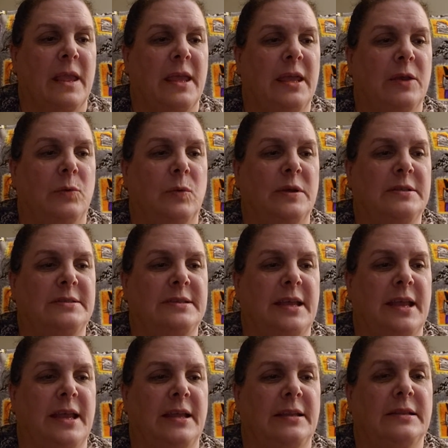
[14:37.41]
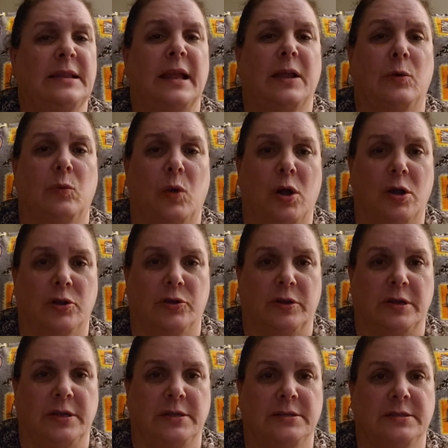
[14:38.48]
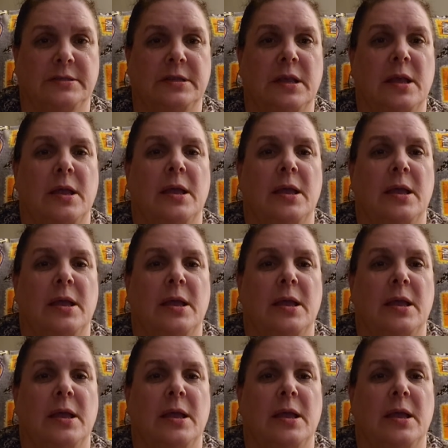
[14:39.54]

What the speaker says: it was like a Walgreens,